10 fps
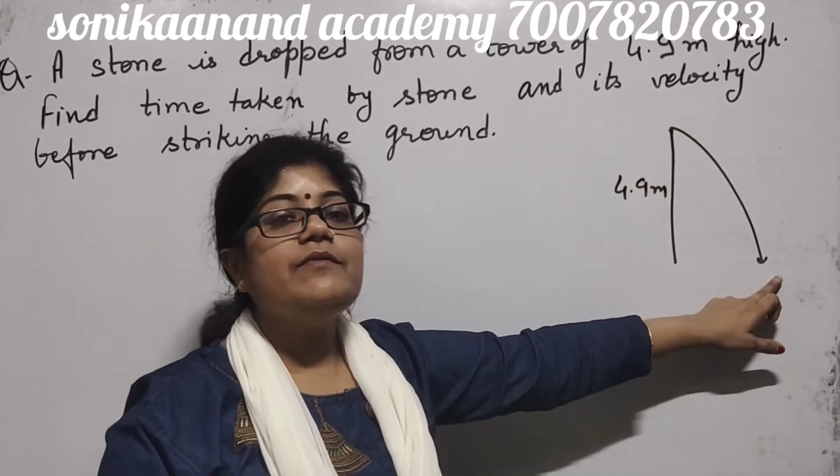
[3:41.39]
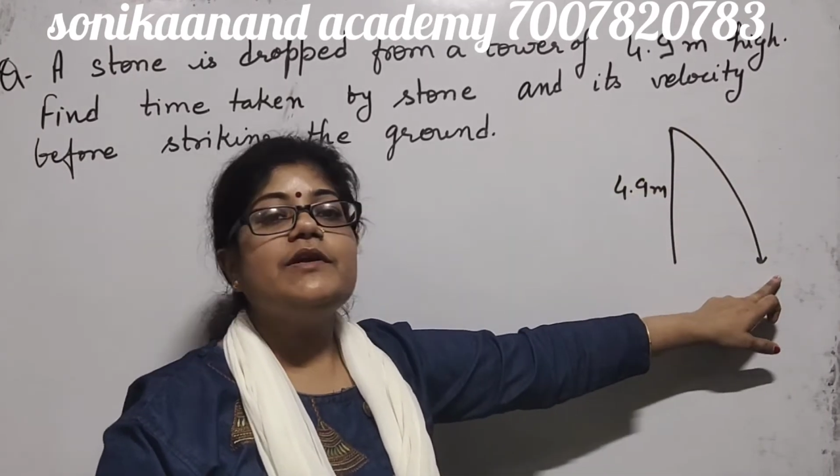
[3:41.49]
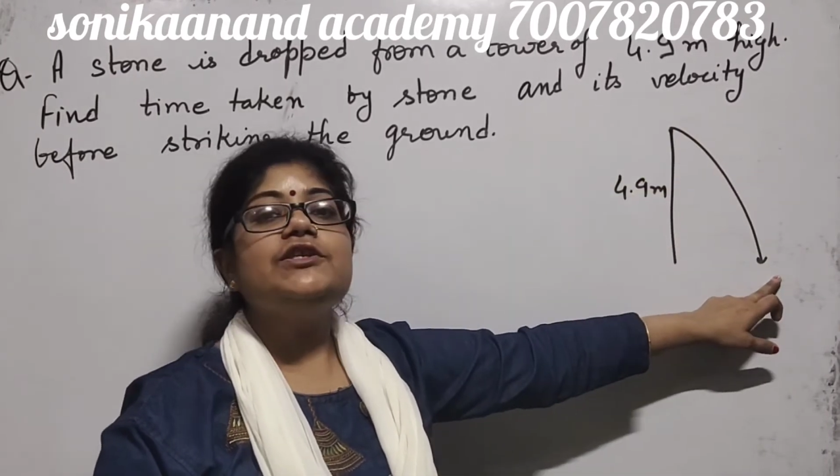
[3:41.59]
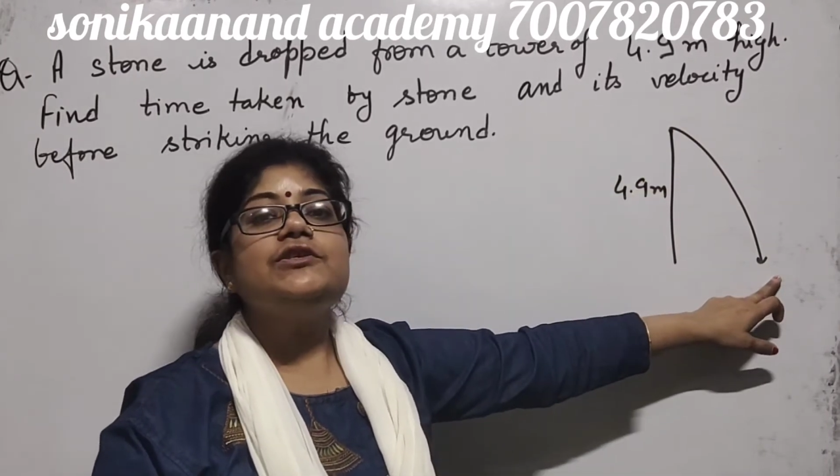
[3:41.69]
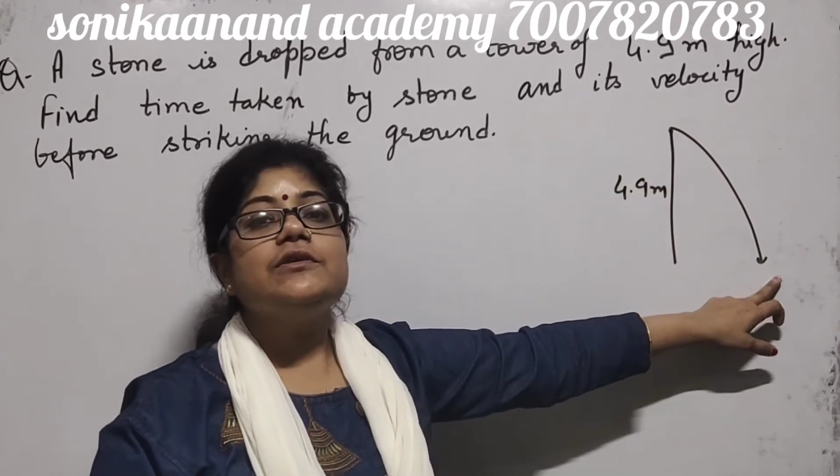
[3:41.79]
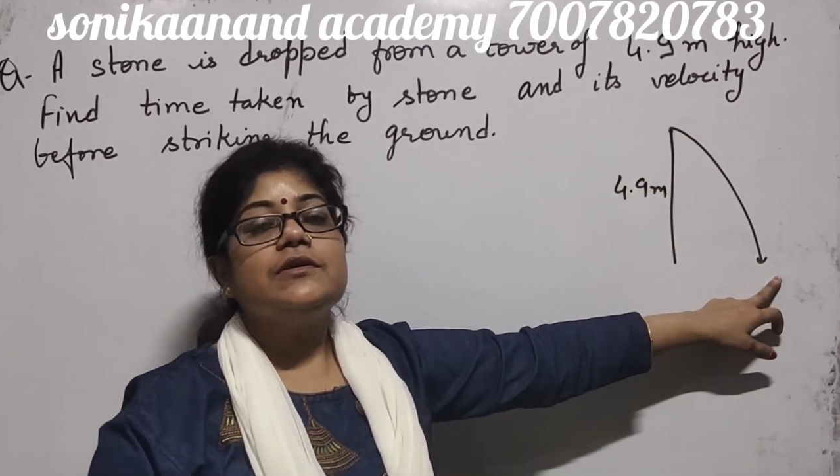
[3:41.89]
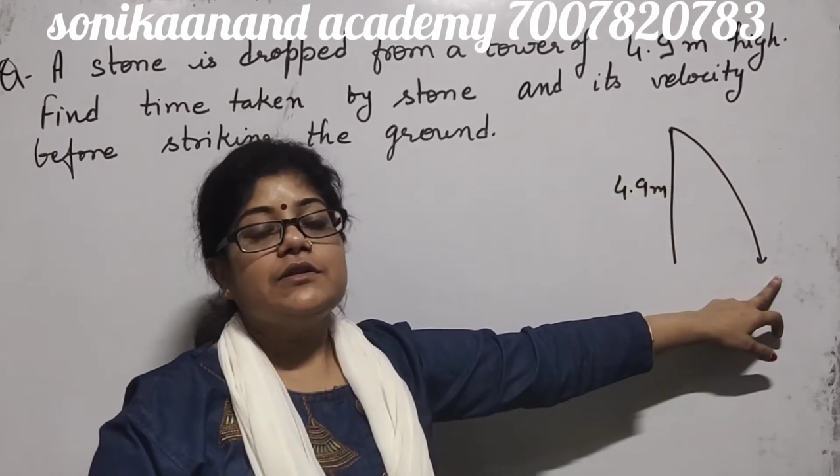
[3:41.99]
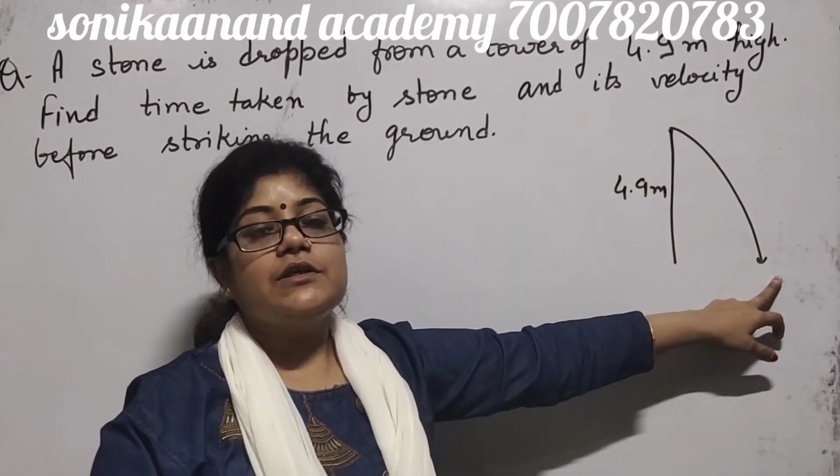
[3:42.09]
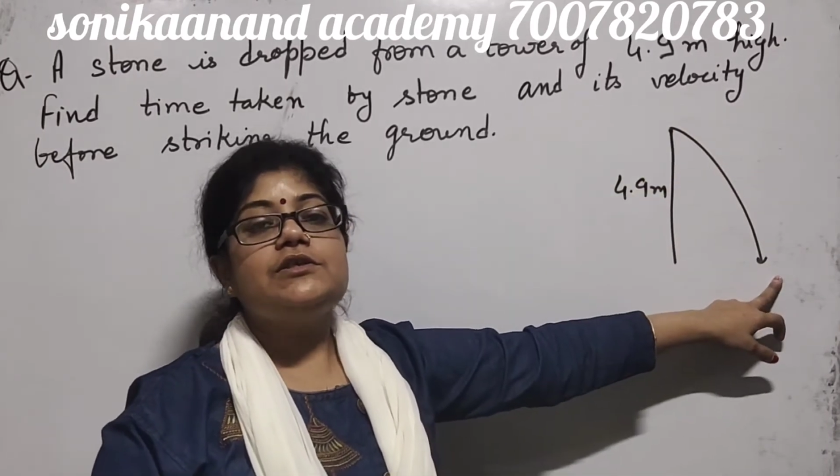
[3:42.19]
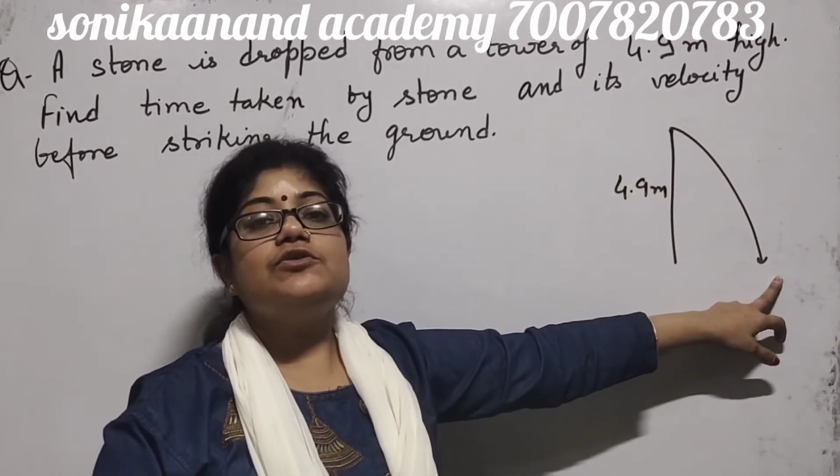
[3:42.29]
which
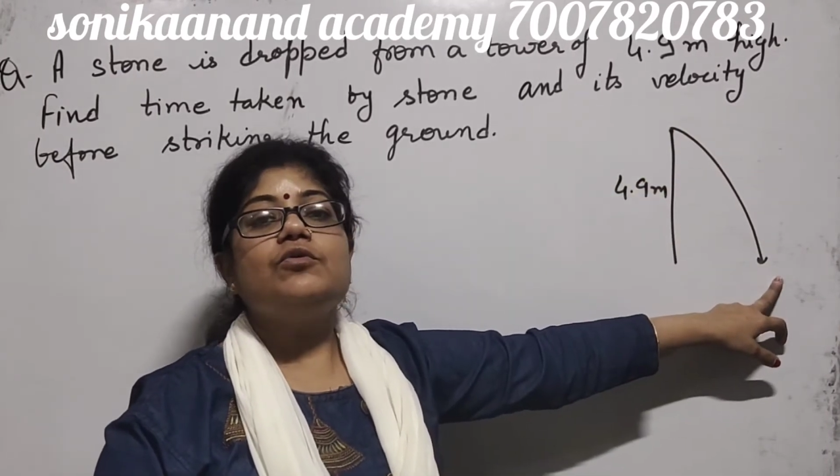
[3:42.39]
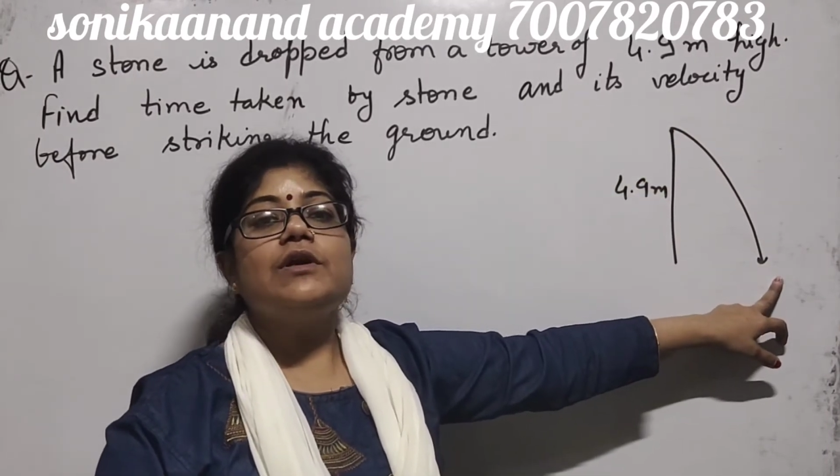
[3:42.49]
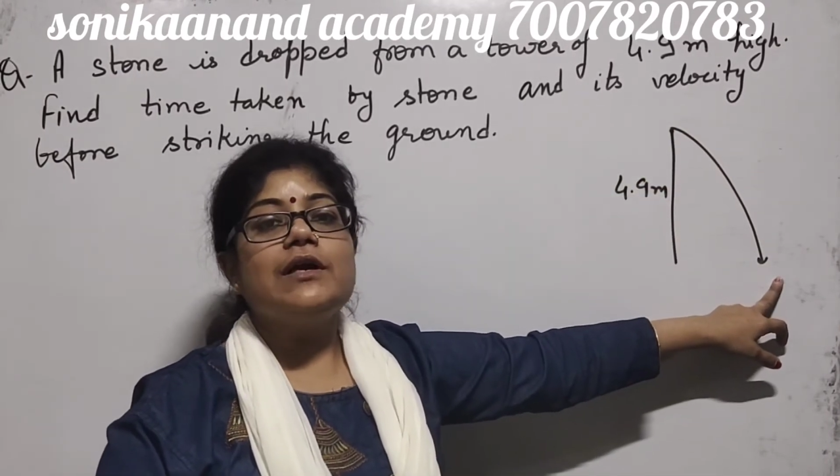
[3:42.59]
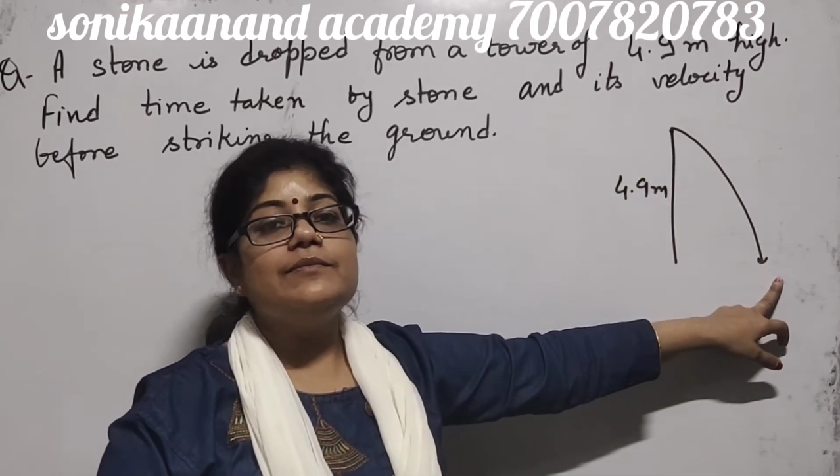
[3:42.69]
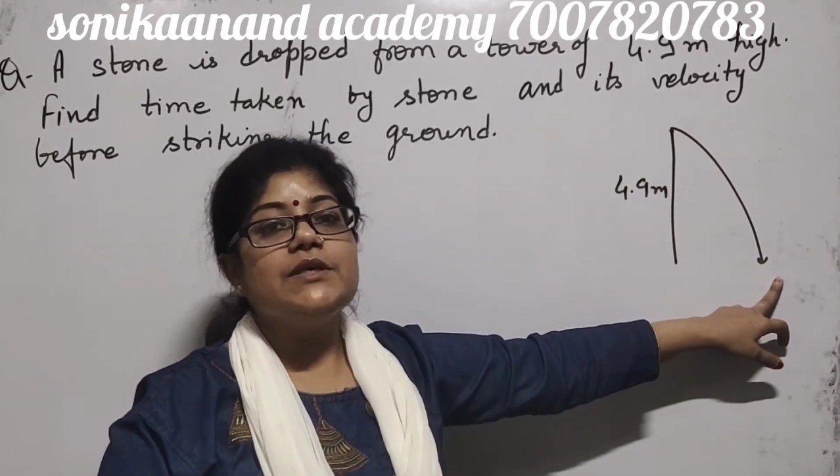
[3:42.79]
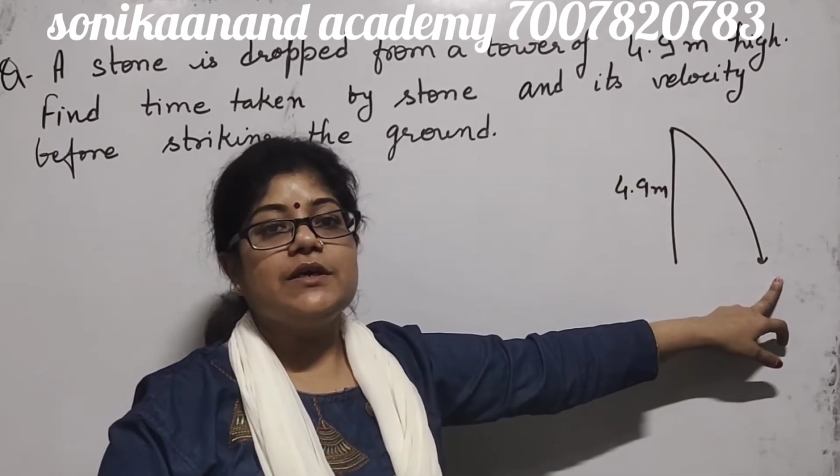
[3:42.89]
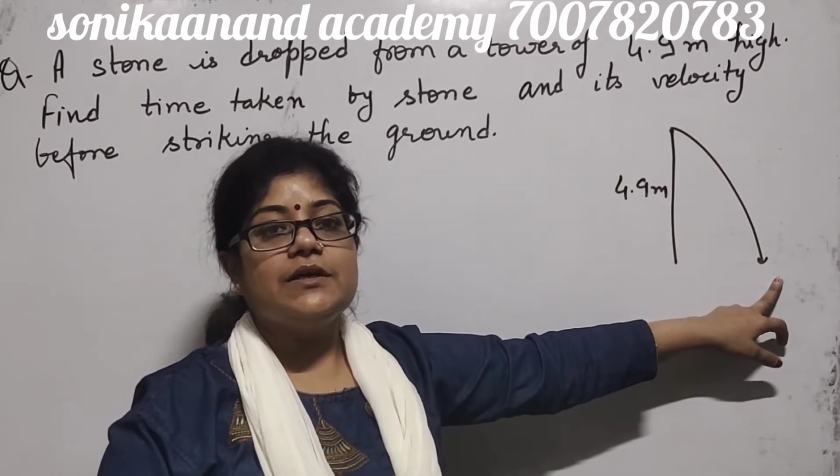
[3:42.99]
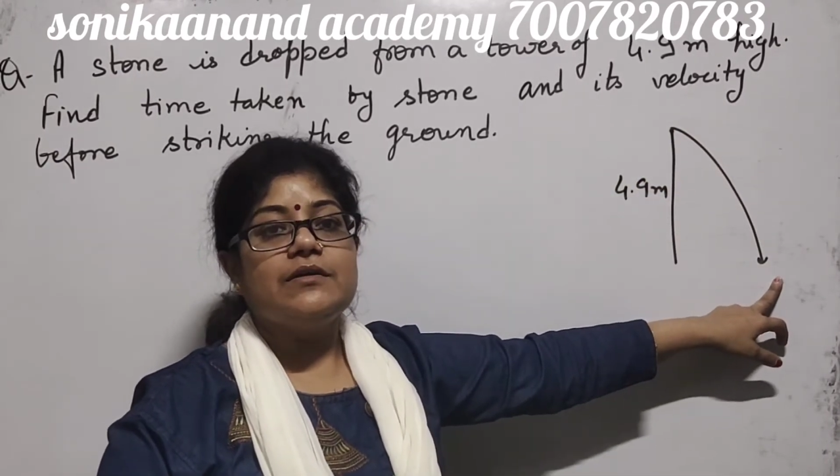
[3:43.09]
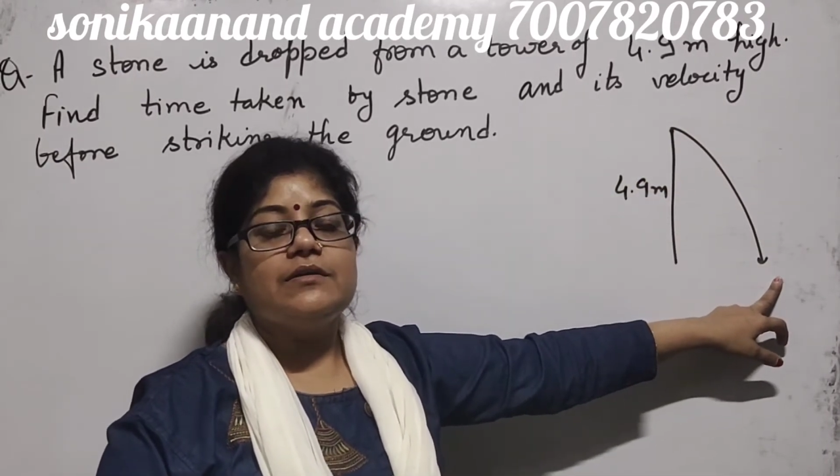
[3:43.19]
the stone comes here.